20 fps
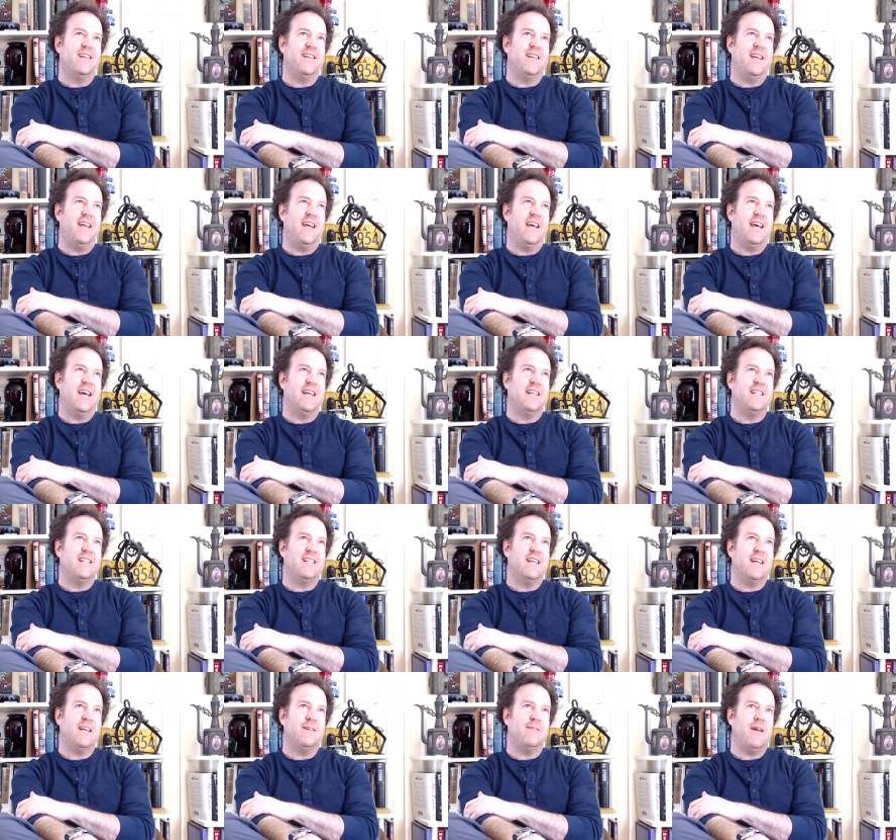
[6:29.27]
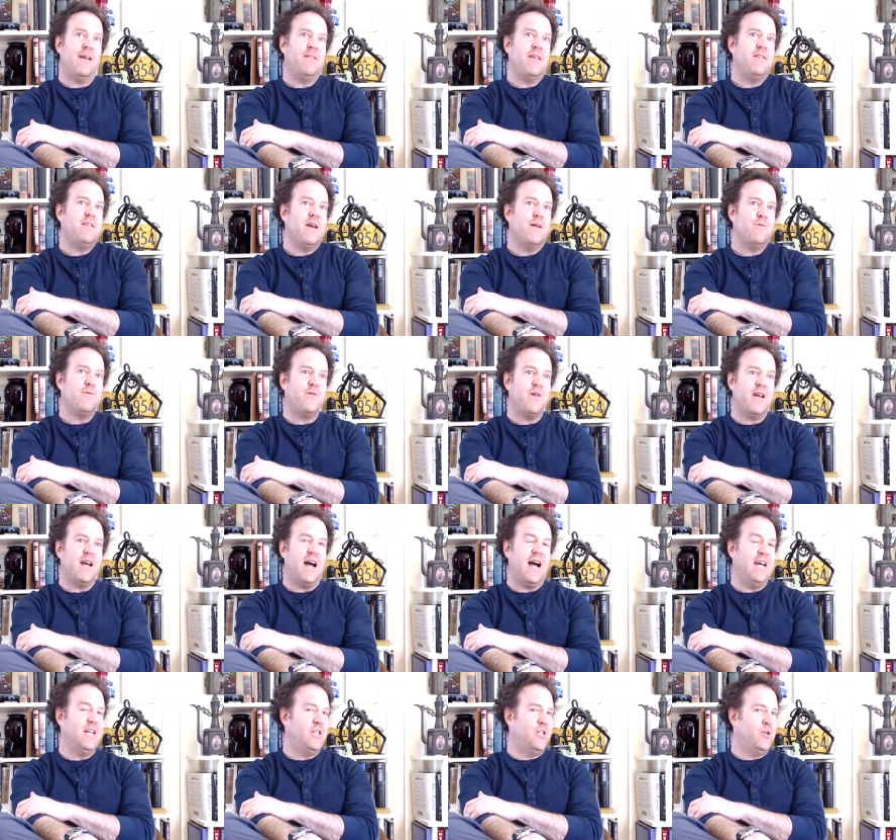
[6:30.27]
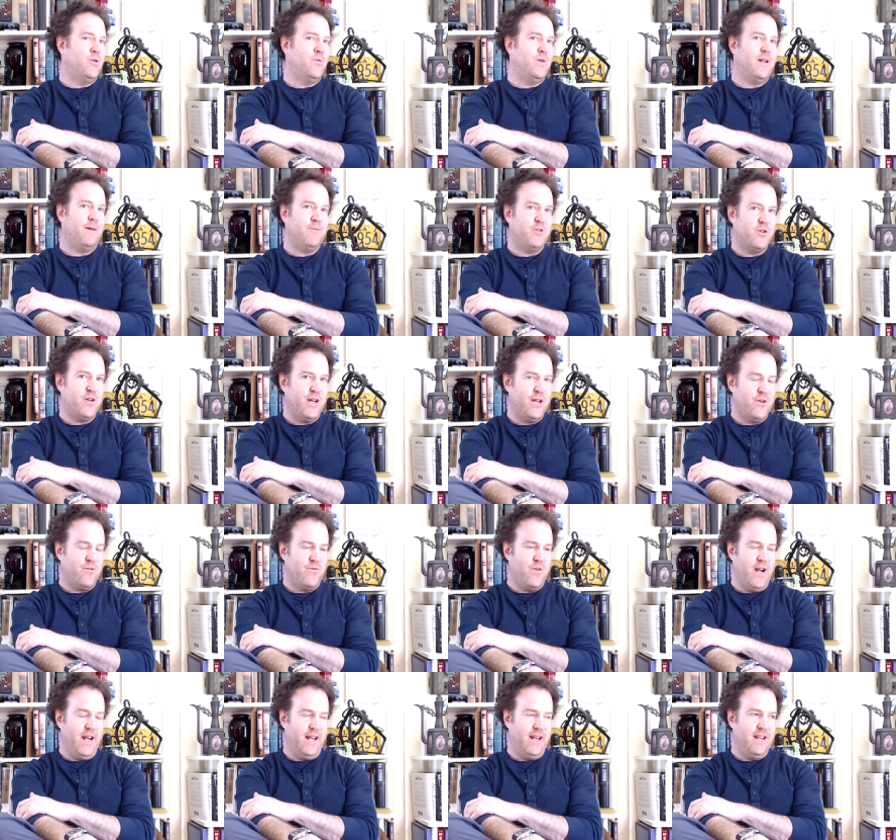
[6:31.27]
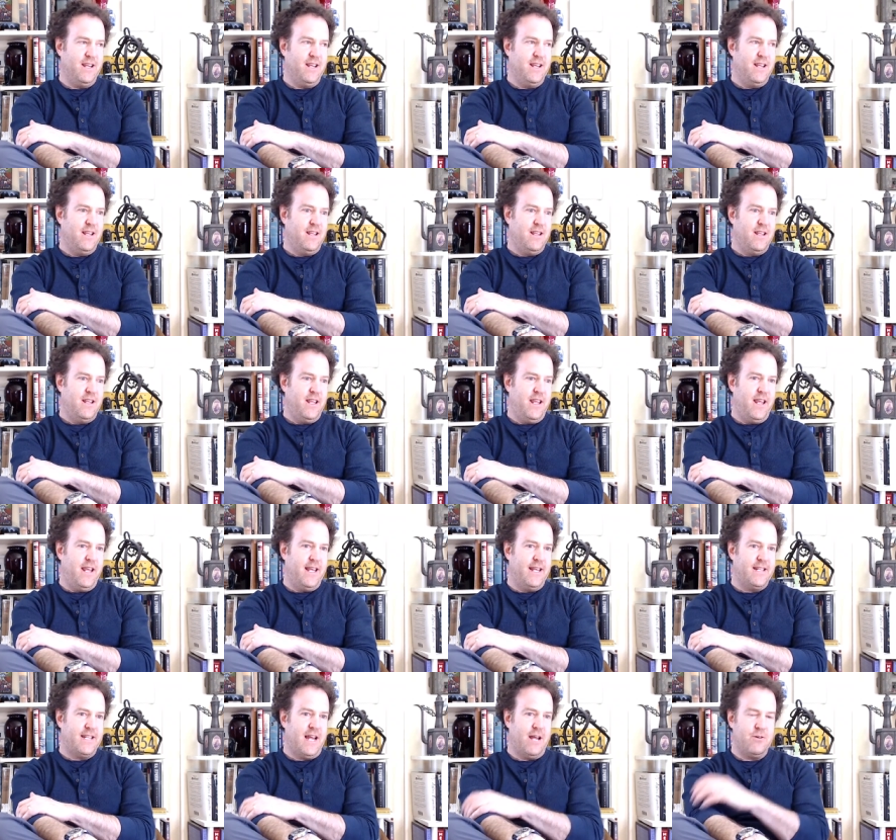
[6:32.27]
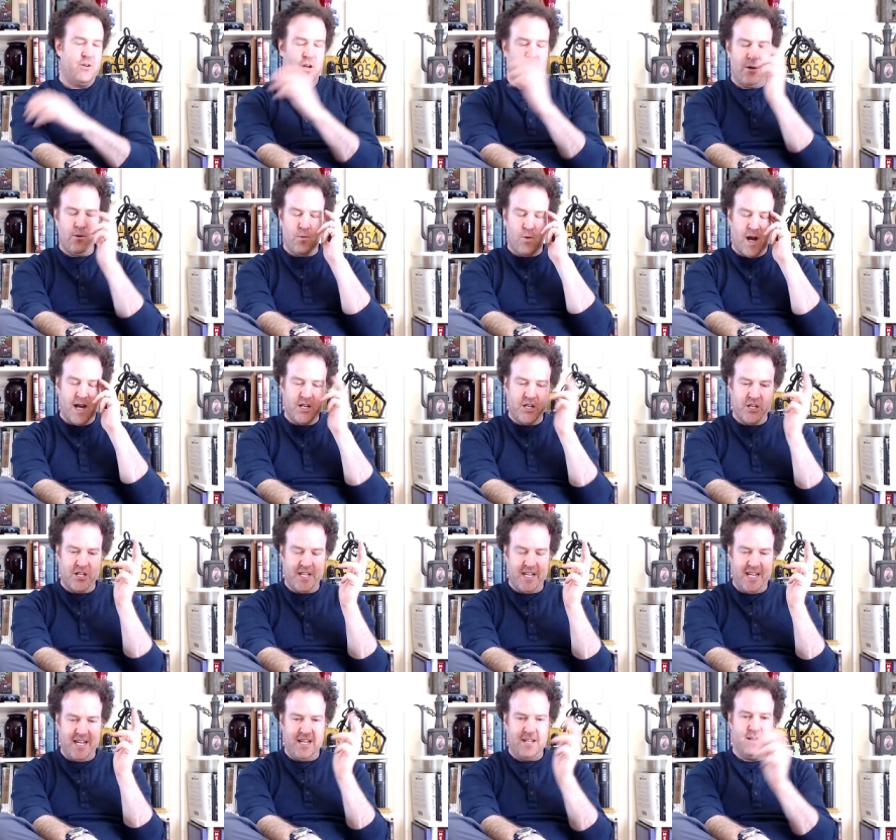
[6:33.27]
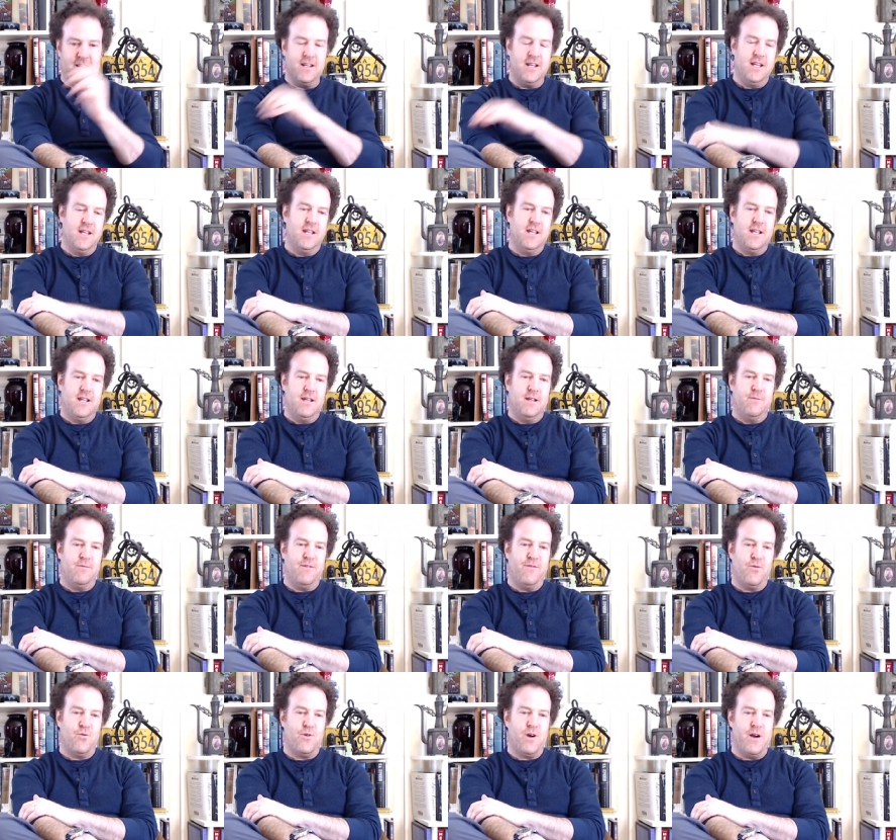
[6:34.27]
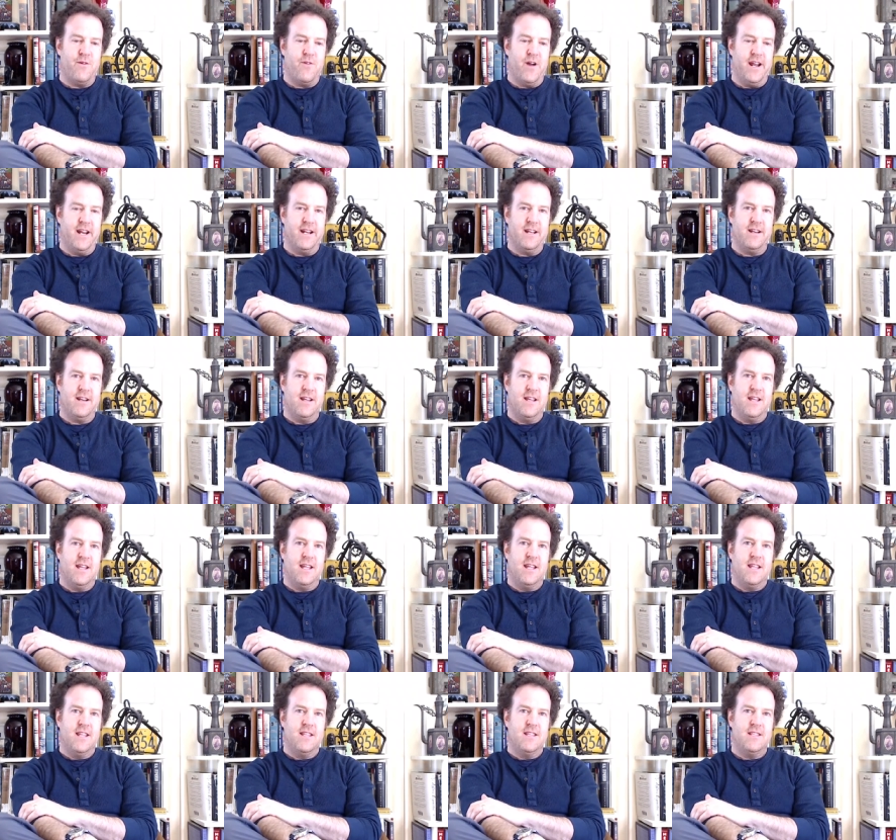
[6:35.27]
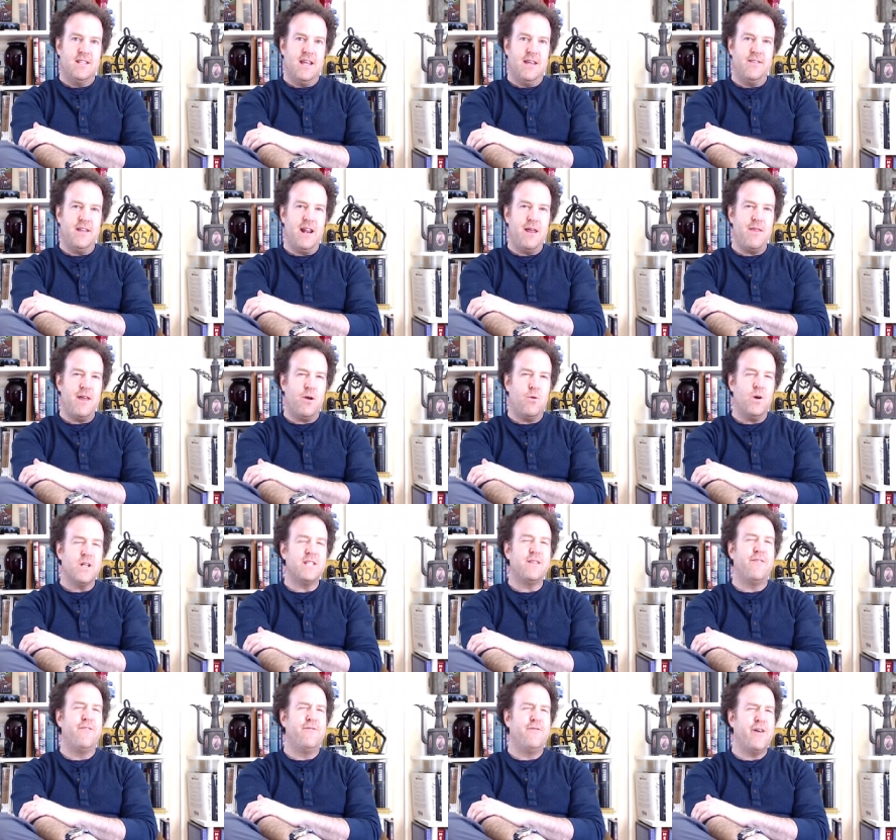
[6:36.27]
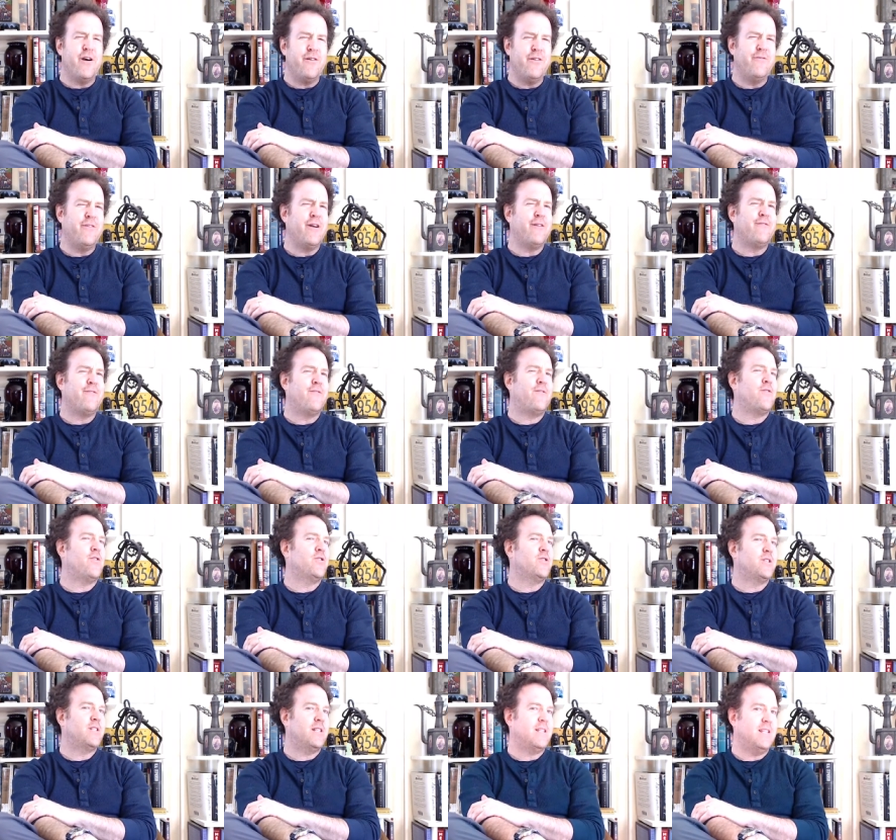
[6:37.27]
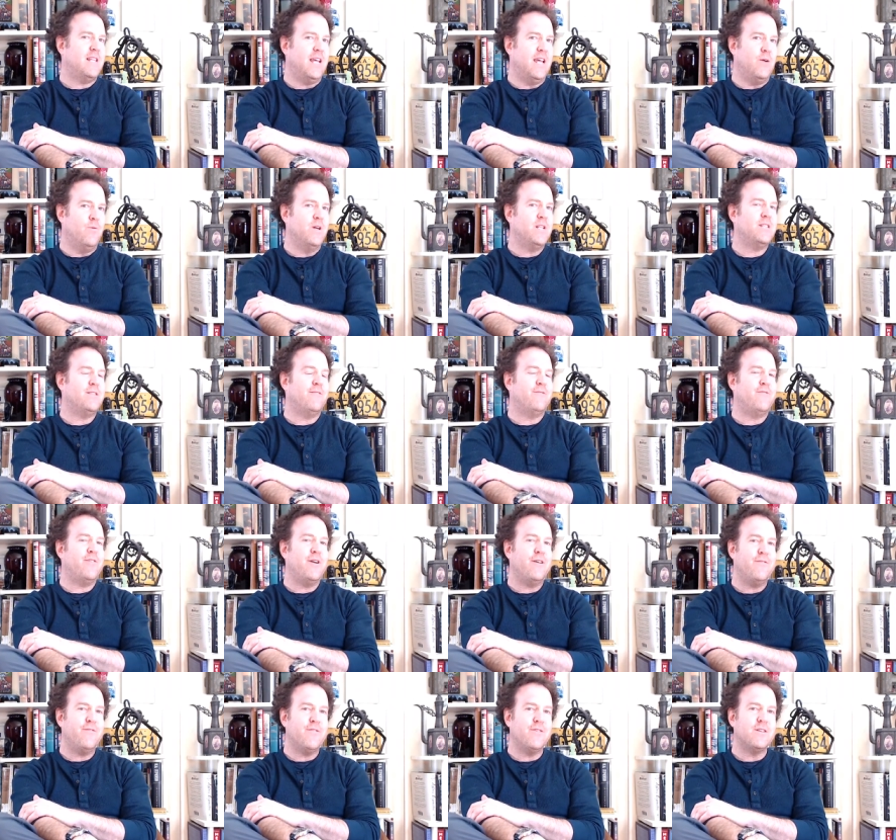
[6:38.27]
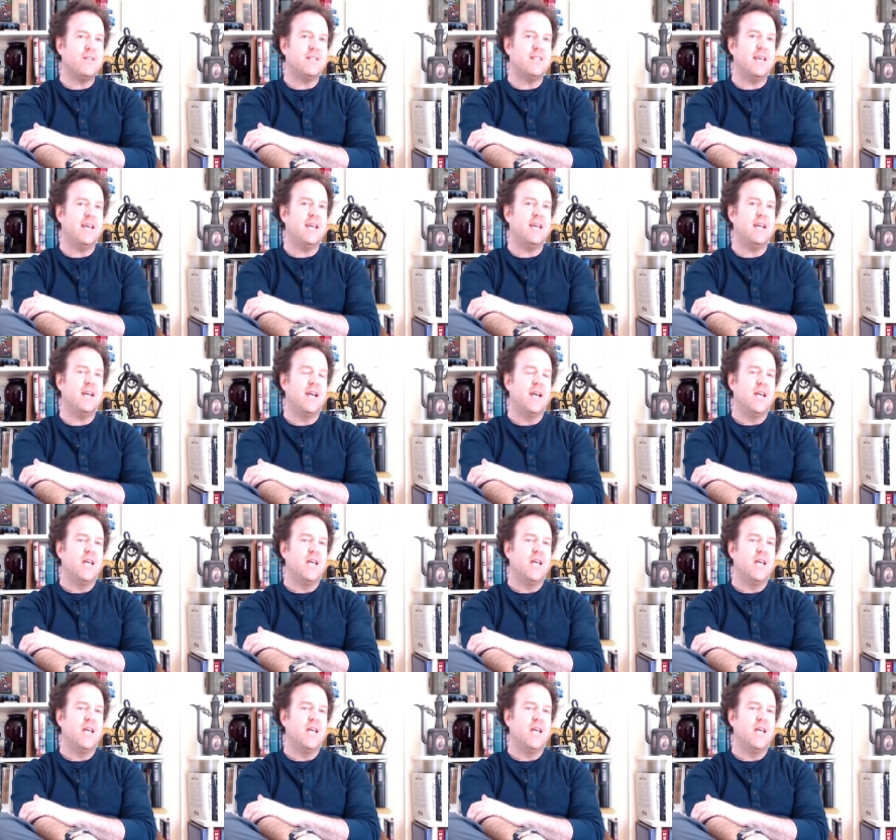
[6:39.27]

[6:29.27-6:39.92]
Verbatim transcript: And uh, and then the other thing I do when I'm trying to write is I try to watch a scene before I write it. And then I think, what's the very, very first thing? What's the very first thing